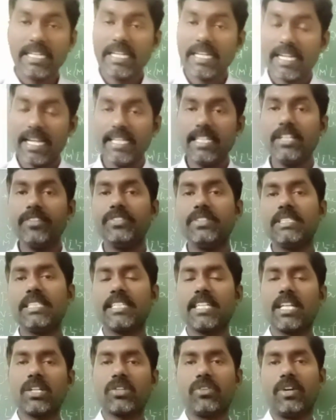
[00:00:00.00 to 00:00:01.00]
any
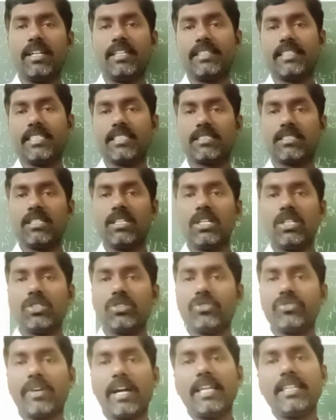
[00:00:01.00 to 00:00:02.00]
physical quantities,
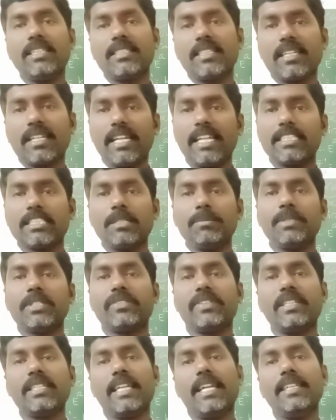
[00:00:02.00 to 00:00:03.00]
to find the relation
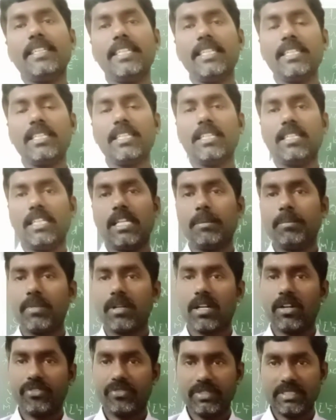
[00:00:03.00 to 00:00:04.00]
between any
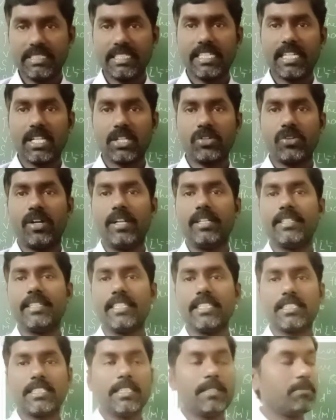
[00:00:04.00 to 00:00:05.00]
number of physical
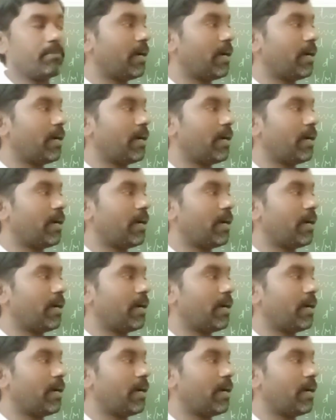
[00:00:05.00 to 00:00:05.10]
quantities